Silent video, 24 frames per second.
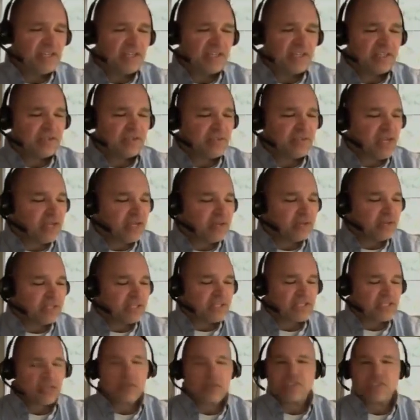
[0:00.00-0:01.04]
You're not only
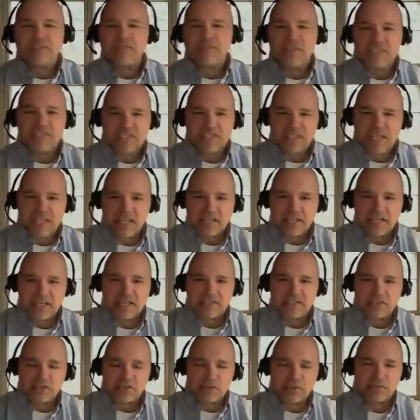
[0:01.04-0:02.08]
so sophisticated
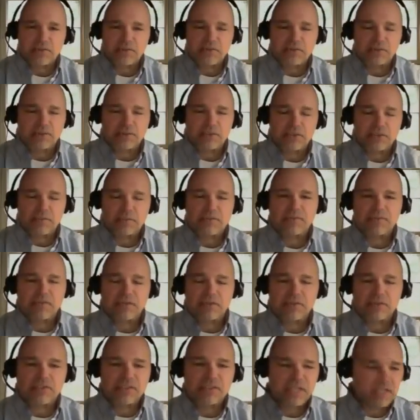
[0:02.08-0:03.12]
as a truther in terms of
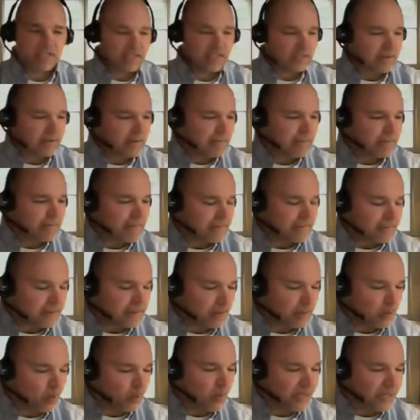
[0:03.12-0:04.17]
understanding
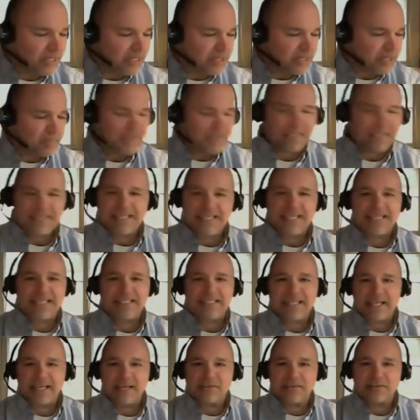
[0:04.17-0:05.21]
what is being laid
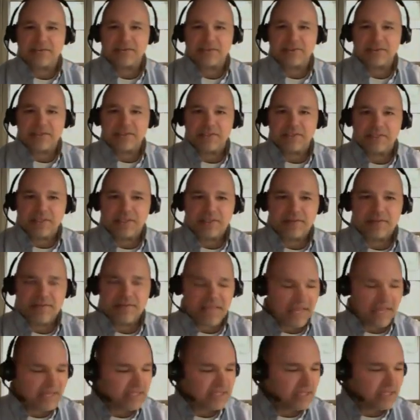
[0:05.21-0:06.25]
down
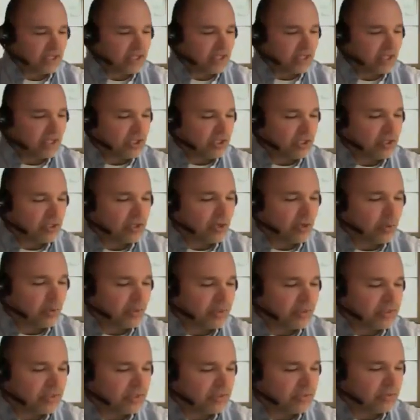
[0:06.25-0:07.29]
that you're
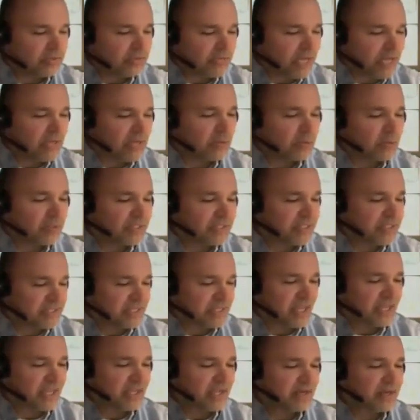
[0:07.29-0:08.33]
going to not only
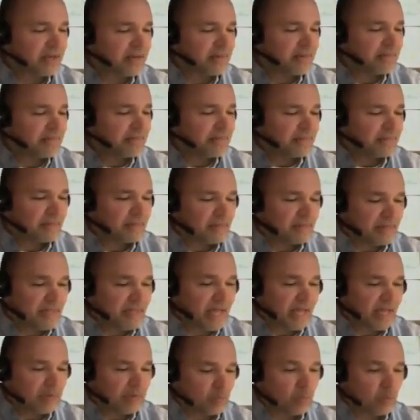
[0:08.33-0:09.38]
say
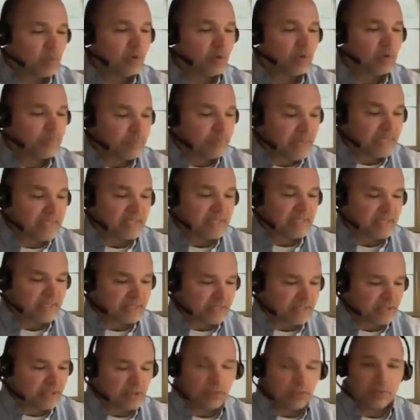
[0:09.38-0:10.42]
that we're all
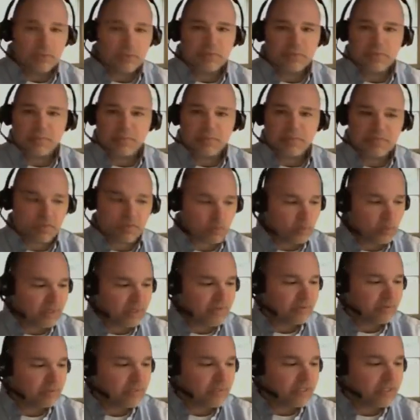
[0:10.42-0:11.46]
basically doomed, but for
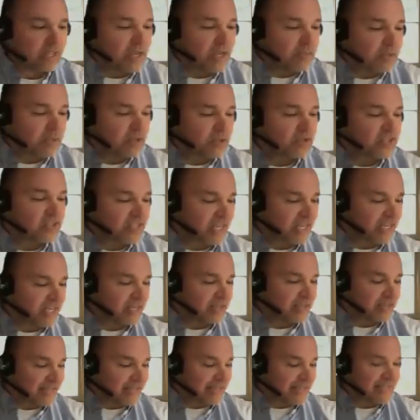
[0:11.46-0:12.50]
whatever reason, but you're saying
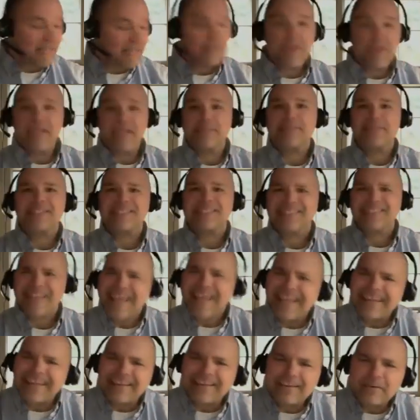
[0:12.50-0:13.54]
that they made a
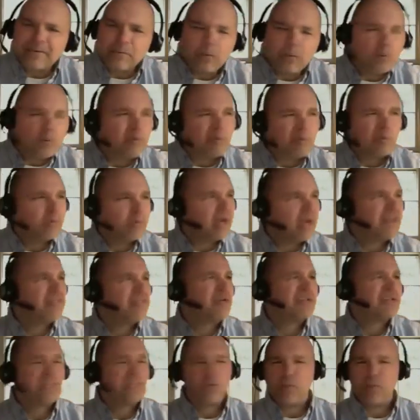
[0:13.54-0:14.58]
mistake. Well, I
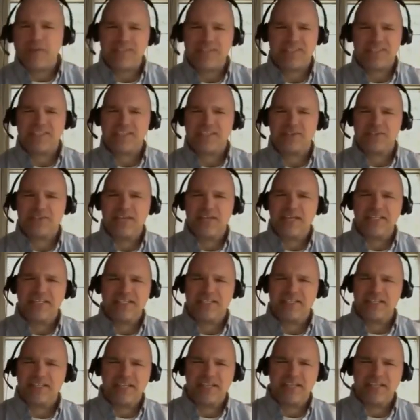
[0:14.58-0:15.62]
thought they wanted to kill 90
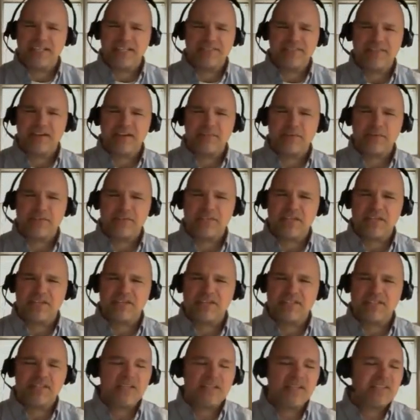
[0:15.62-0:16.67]
to 95 percent.
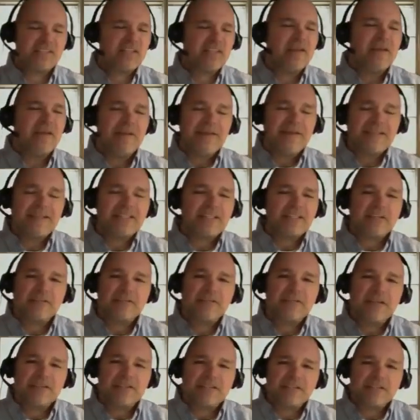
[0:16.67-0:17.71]
See, it's it's
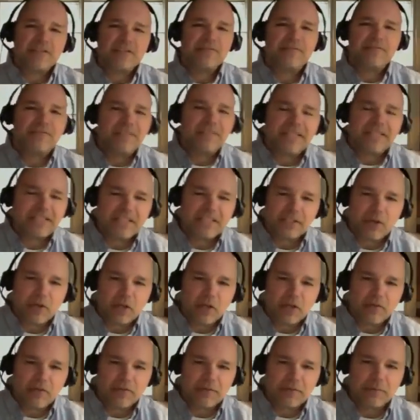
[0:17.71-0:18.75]
it's conflicting
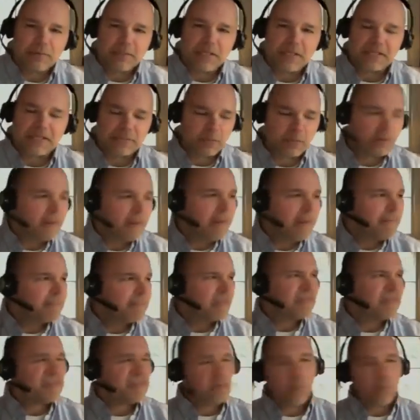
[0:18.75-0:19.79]
all over the place. Well,
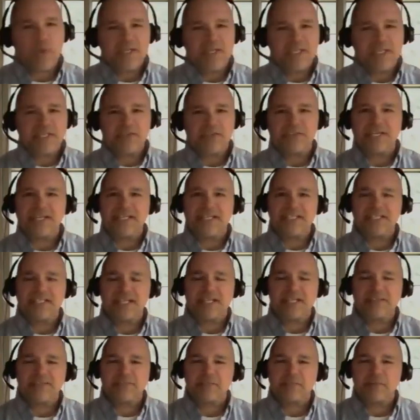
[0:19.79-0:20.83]
if they want to kill 90 to
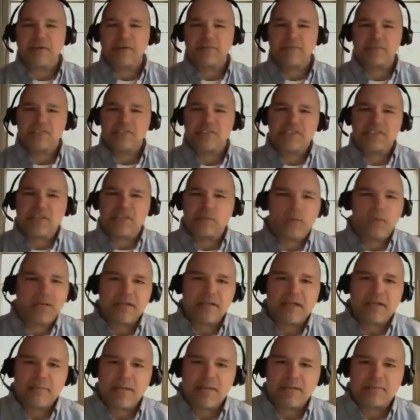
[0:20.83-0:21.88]
95 percent, why did
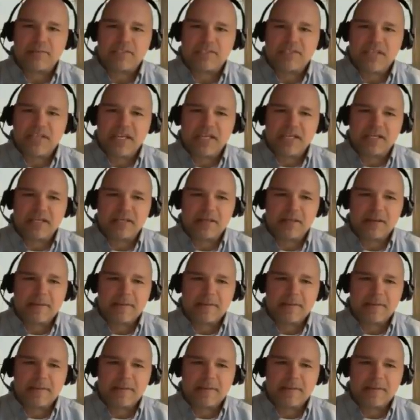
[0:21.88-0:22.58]
they make a mistake?